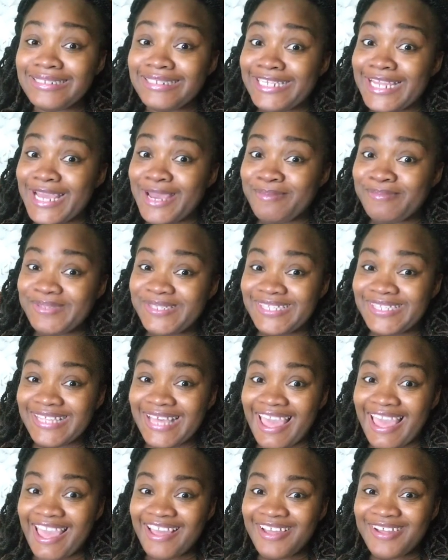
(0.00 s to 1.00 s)
them
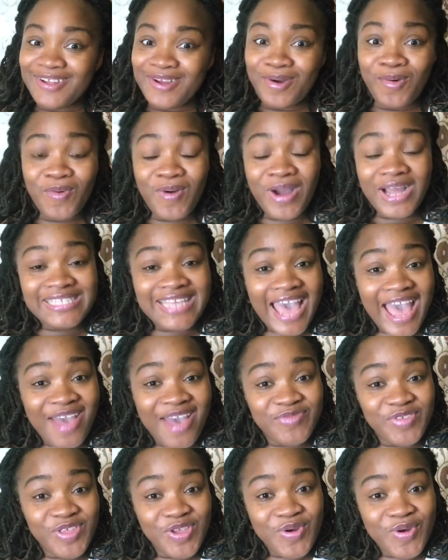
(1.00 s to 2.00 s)
say. What
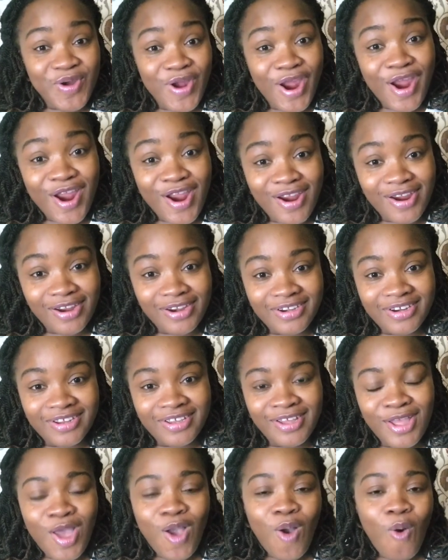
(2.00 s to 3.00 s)
have you
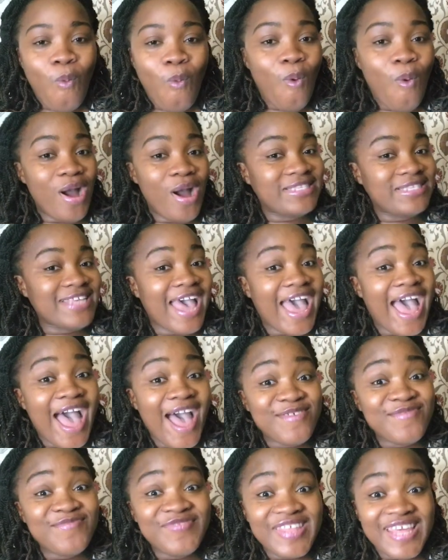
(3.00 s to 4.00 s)
heard? What
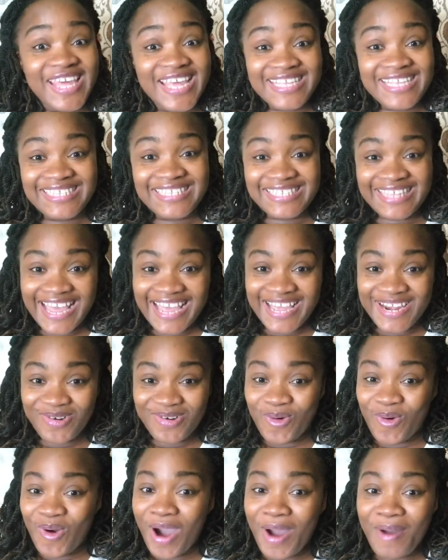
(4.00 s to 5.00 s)
have they said?
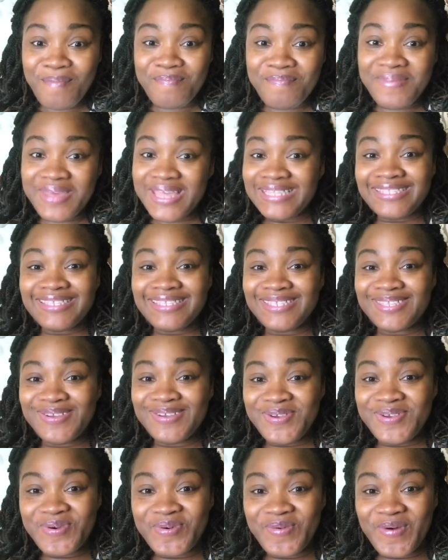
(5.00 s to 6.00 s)
What myths
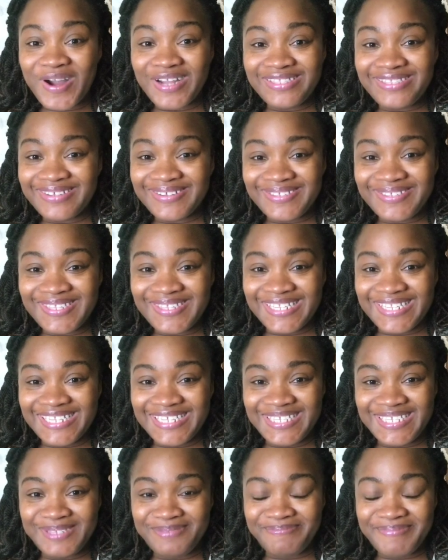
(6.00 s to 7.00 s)
do you want us to
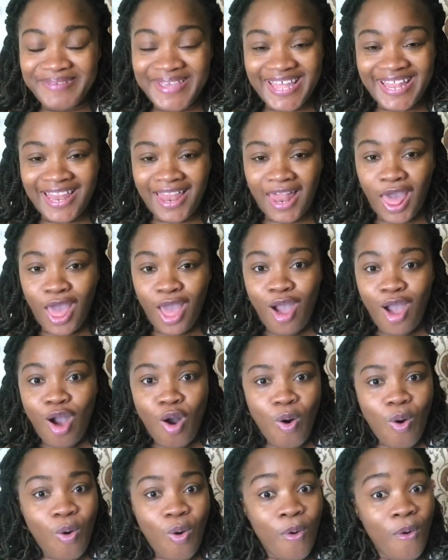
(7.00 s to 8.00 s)
dispel?
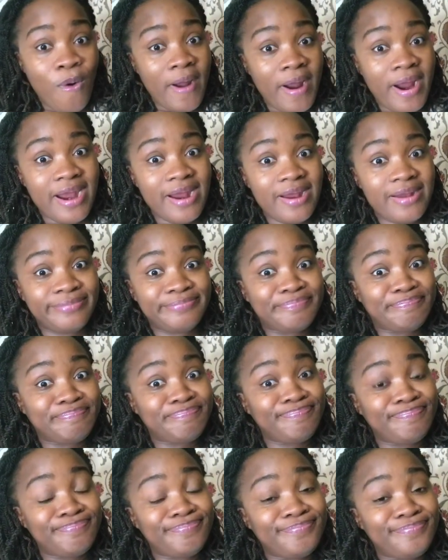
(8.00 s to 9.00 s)
Or
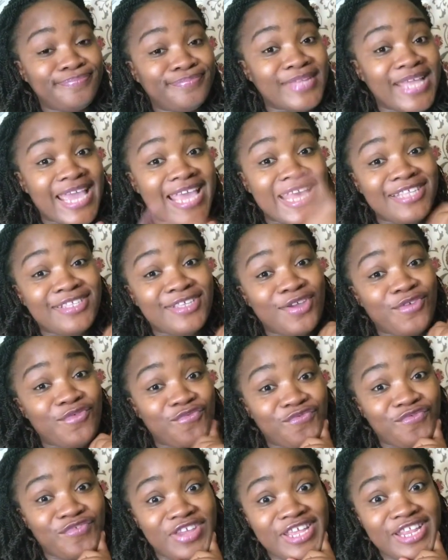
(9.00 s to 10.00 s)
is it
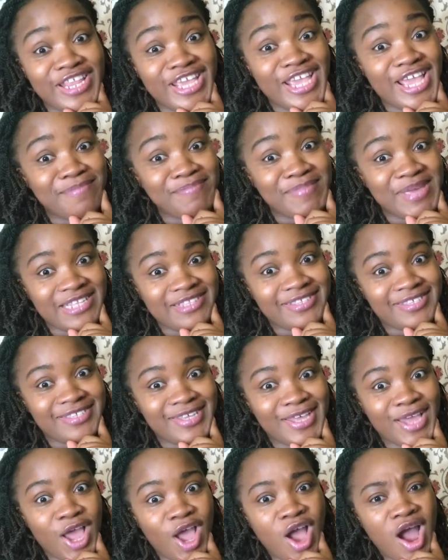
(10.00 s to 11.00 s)
really a
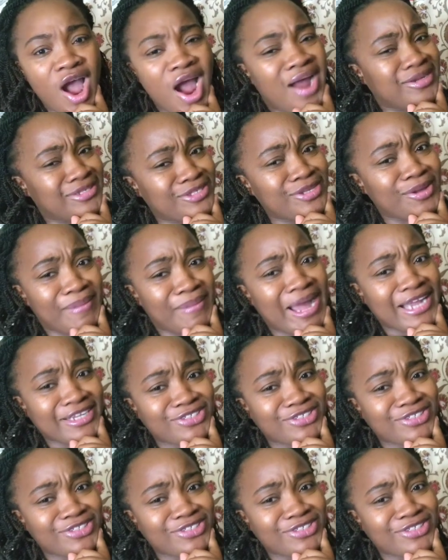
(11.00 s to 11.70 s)
myth? Or something